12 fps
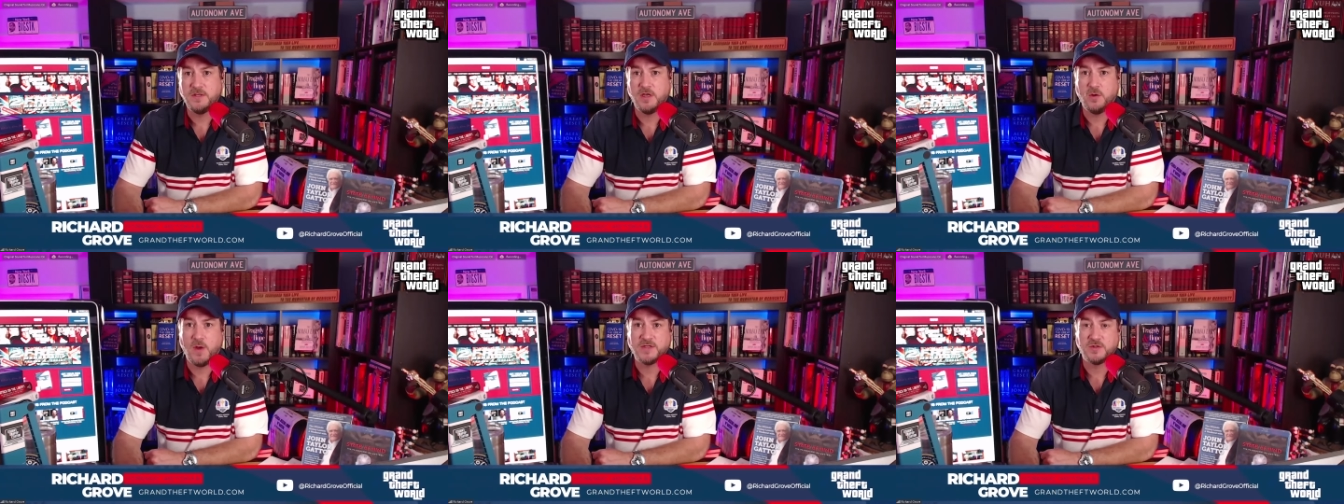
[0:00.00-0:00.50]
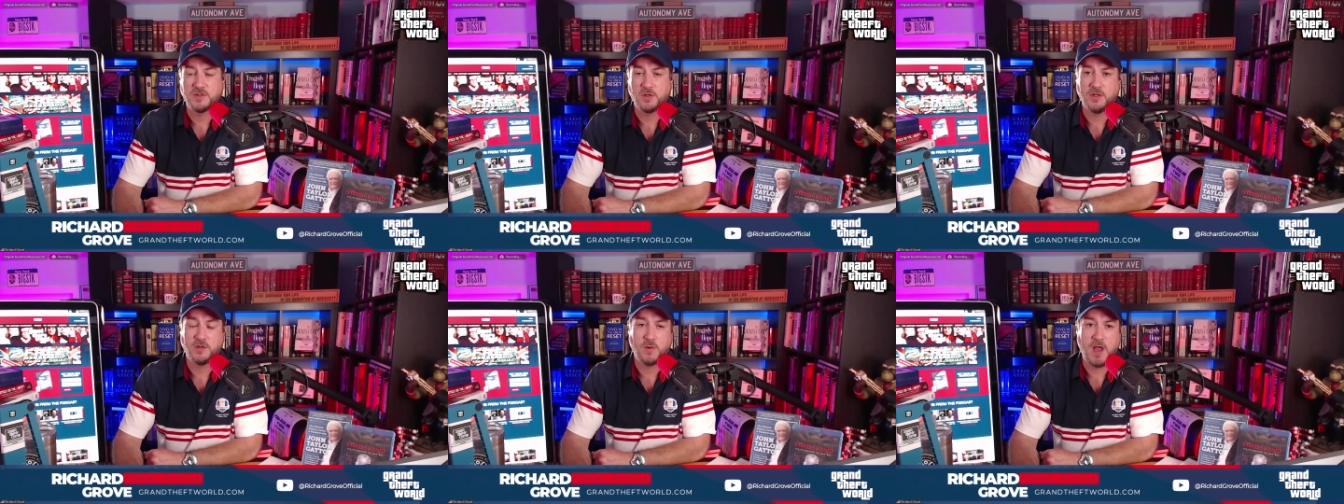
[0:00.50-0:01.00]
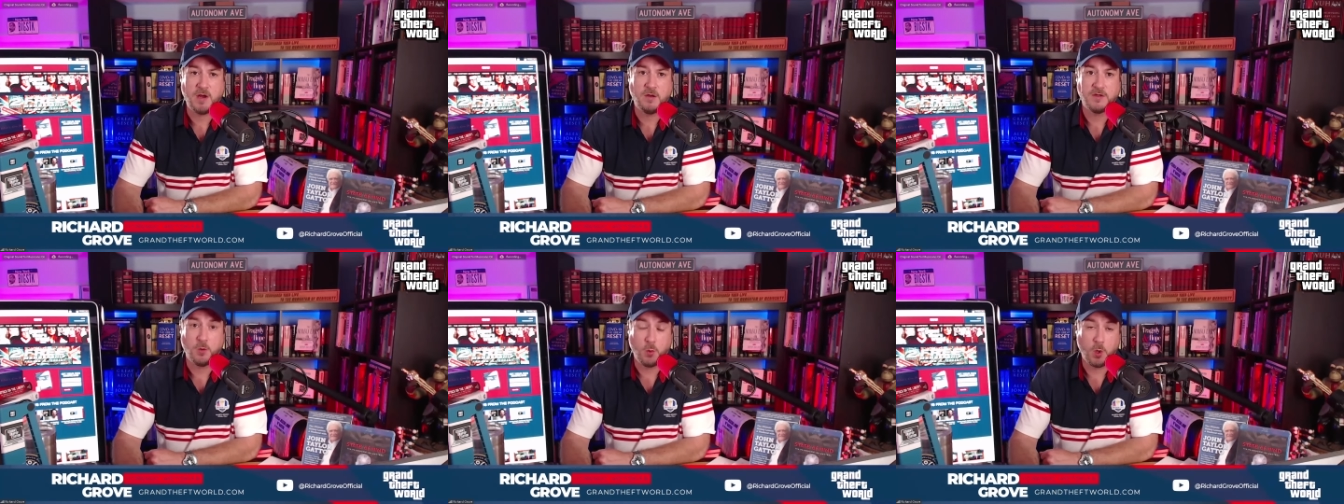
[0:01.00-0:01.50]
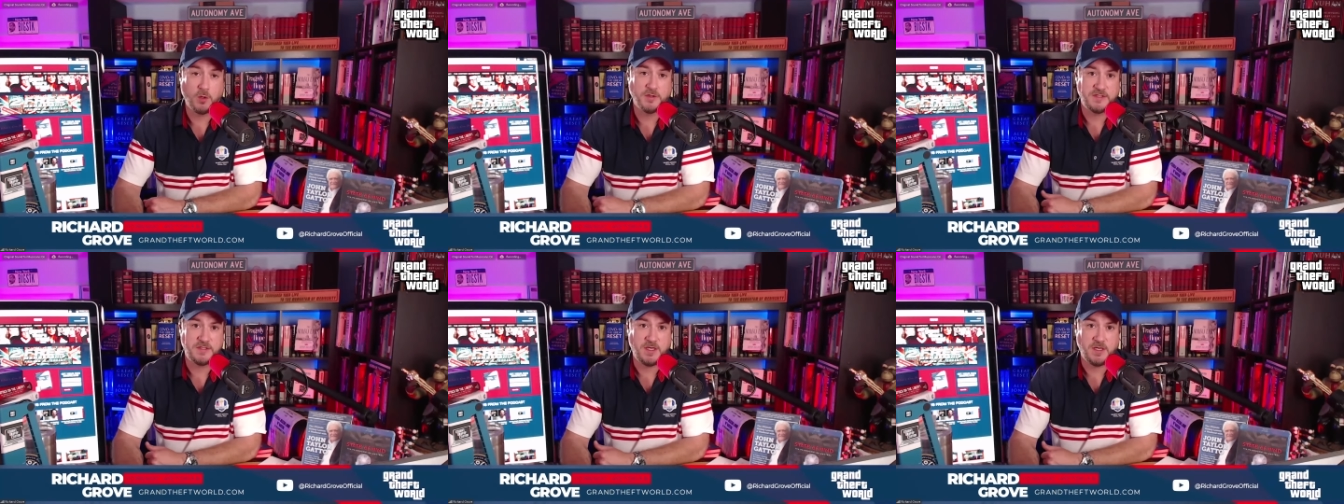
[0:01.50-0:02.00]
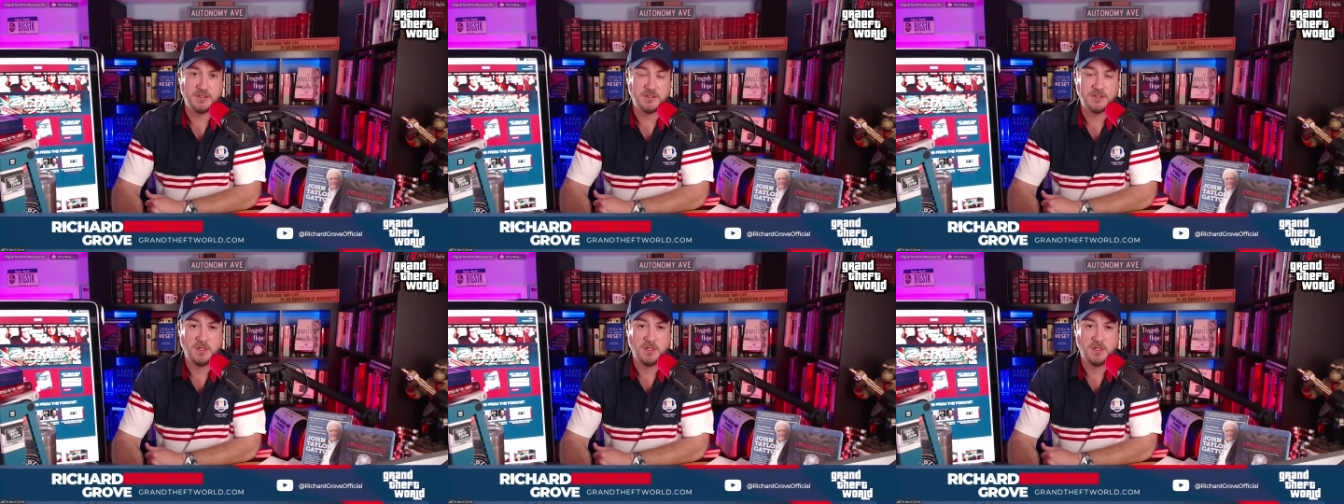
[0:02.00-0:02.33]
The aggressors are on the record. The world sees.